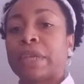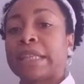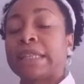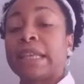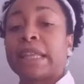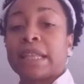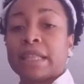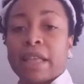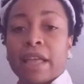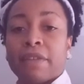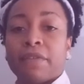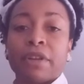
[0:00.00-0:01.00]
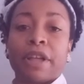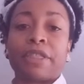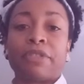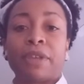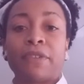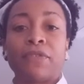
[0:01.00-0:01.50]
You can stick it in the oven on
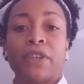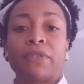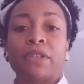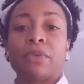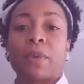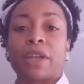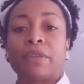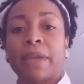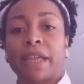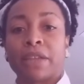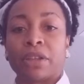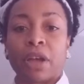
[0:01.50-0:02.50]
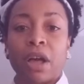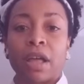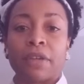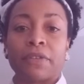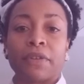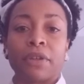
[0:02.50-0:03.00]
350 while you're making your
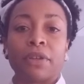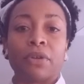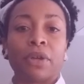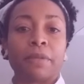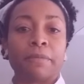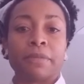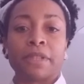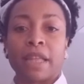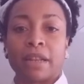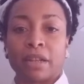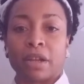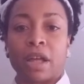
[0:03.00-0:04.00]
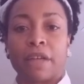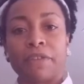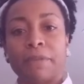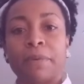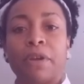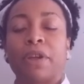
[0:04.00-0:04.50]
coffee or setting the
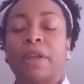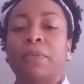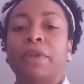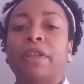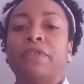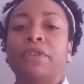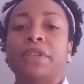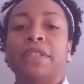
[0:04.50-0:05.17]
coffee program, whatever,